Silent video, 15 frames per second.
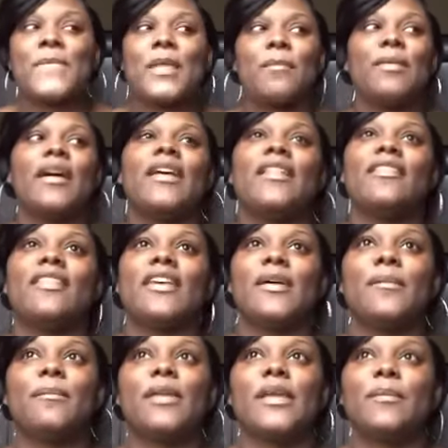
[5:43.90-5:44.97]
But
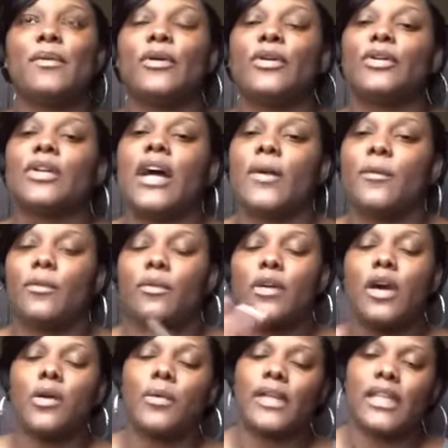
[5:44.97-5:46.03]
the people, I
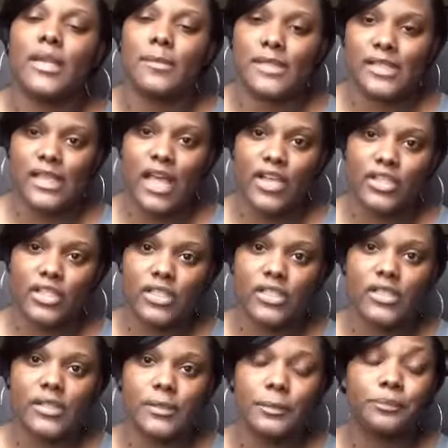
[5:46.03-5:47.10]
go and get
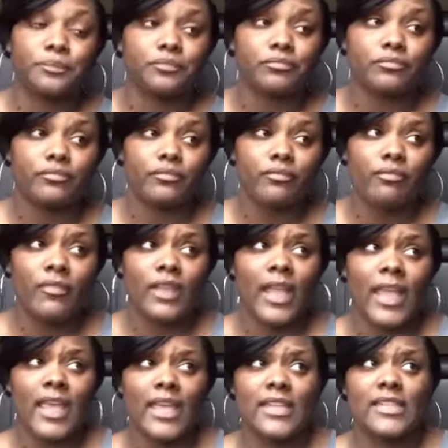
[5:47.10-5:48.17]
massages
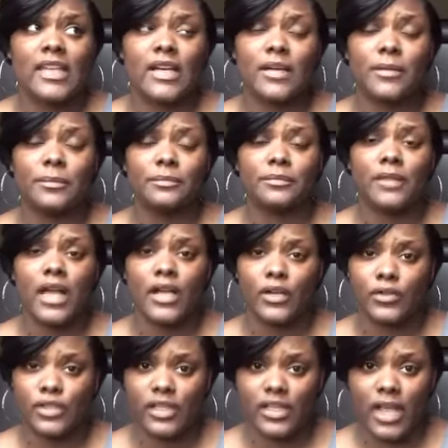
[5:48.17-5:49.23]
and um, I
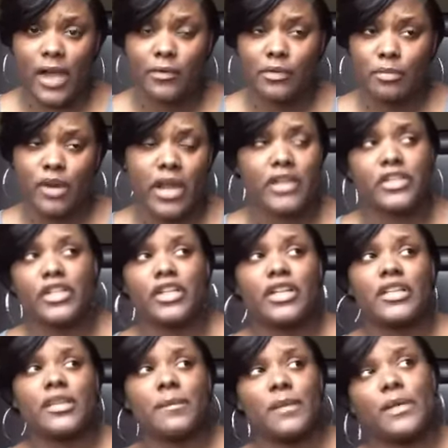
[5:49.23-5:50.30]
go to the chiropractor
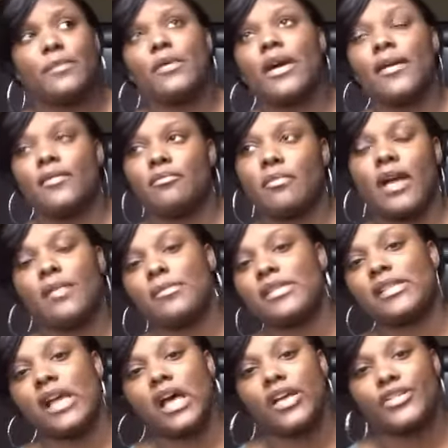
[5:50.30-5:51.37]
and the people at my
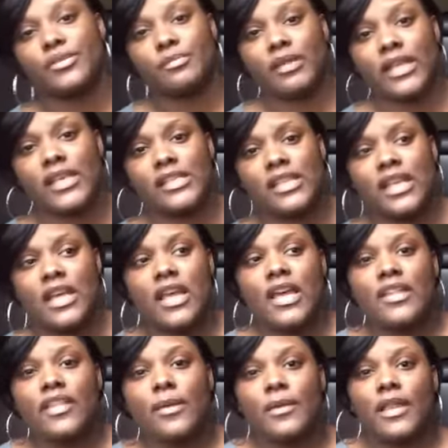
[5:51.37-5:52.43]
massage place,
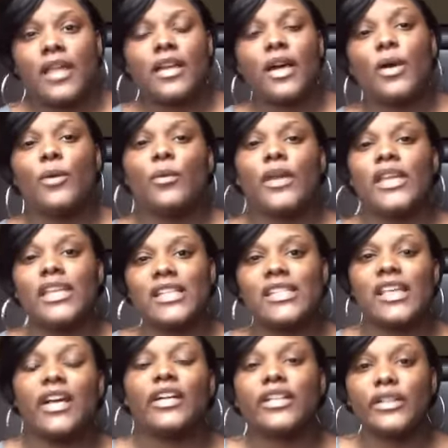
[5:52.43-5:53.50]
they were like, oh, we can
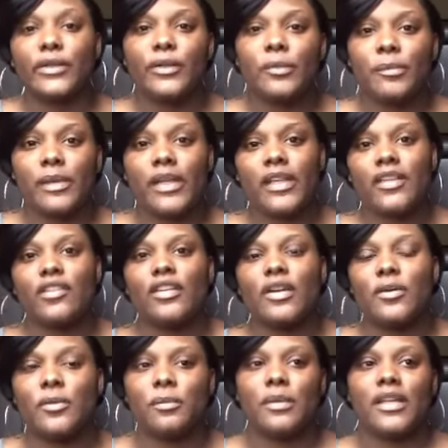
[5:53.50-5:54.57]
tell a little bit, you
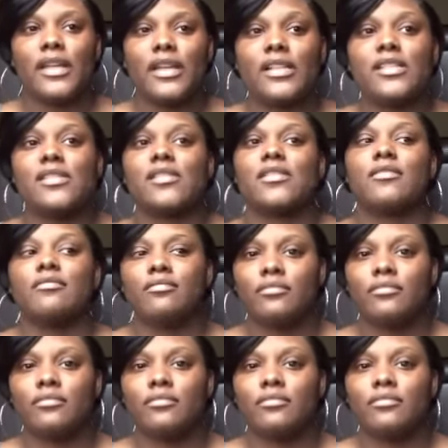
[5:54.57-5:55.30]
know, because